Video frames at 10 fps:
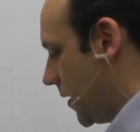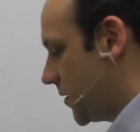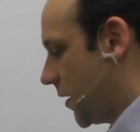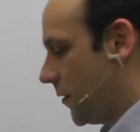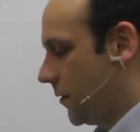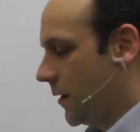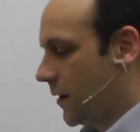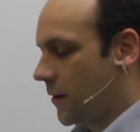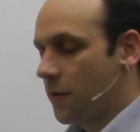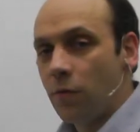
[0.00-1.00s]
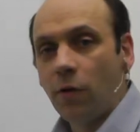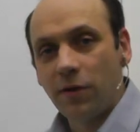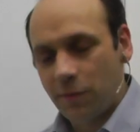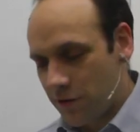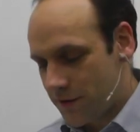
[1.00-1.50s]
So what
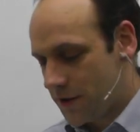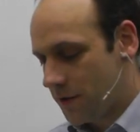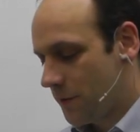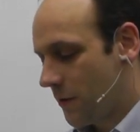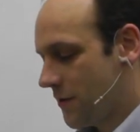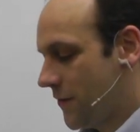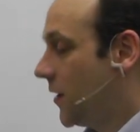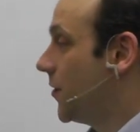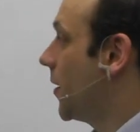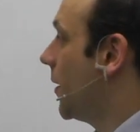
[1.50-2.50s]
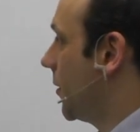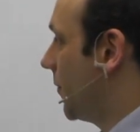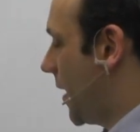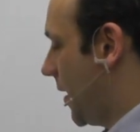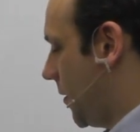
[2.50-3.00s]
we want to do is we want to find the
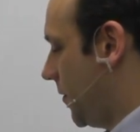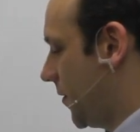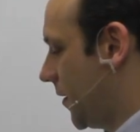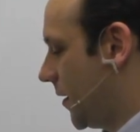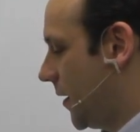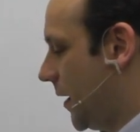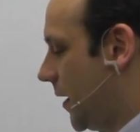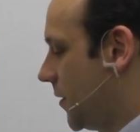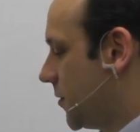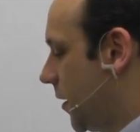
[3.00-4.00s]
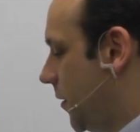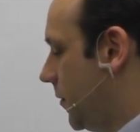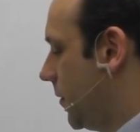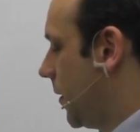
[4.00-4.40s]
eigenvalues. So